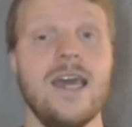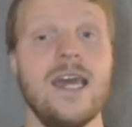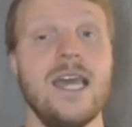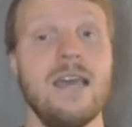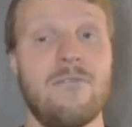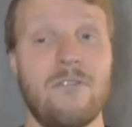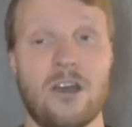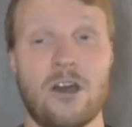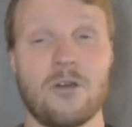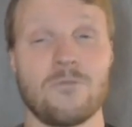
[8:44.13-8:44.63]

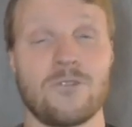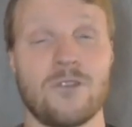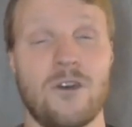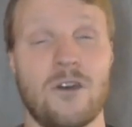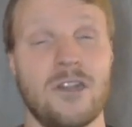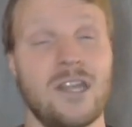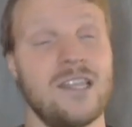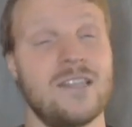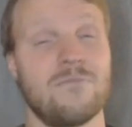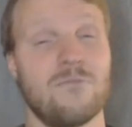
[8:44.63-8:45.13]
If he comes
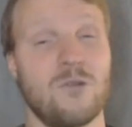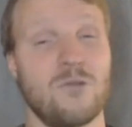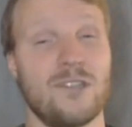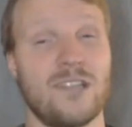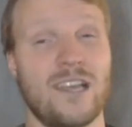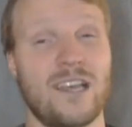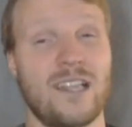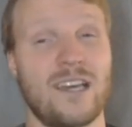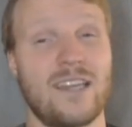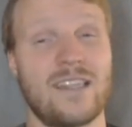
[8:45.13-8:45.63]
on, it's most
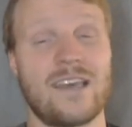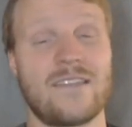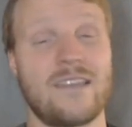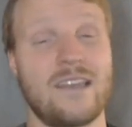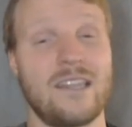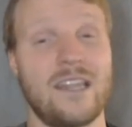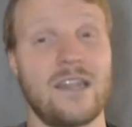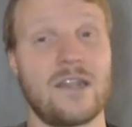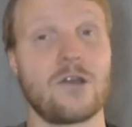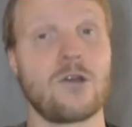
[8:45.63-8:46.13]
likely that they
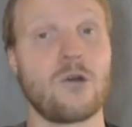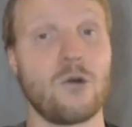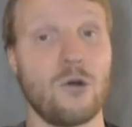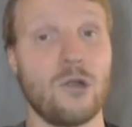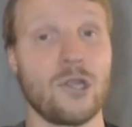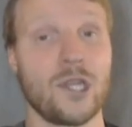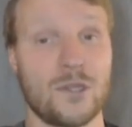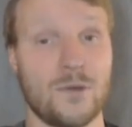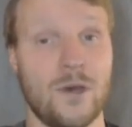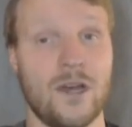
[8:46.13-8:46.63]
need a
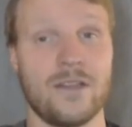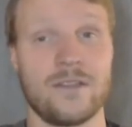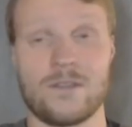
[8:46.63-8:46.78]
goal as well,